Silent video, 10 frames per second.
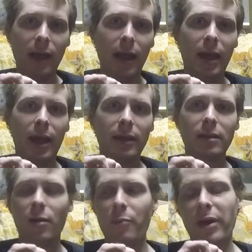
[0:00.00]
And
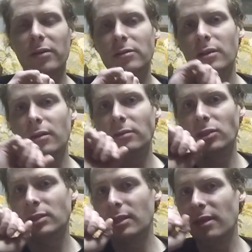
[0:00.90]
compared to
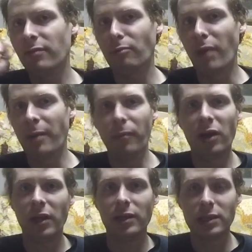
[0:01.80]
just leaving my
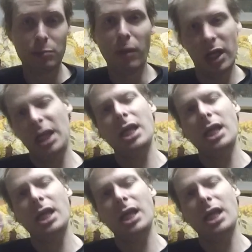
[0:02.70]
money as money